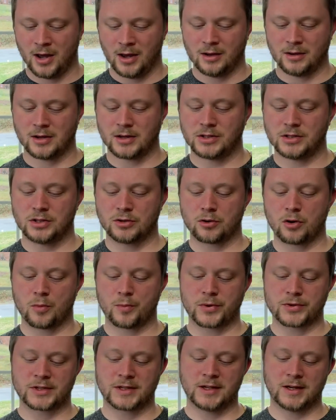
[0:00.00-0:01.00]
at
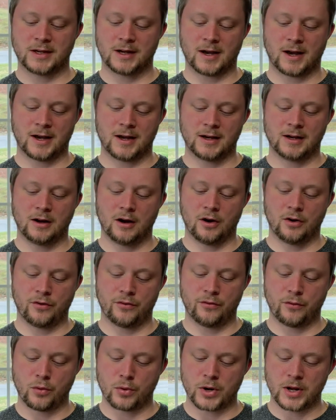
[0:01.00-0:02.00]
0%, I had gone
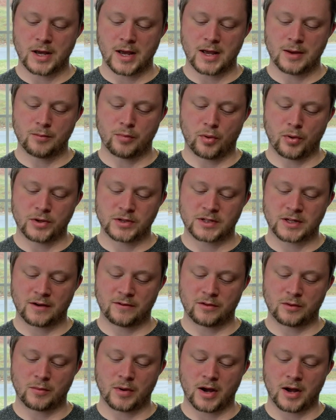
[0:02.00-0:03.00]

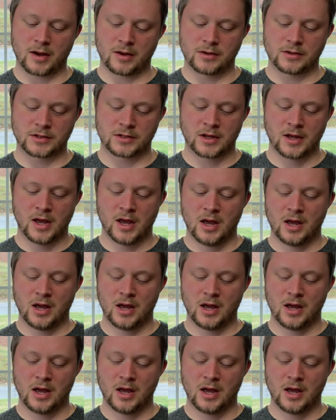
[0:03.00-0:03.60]
48.7 miles.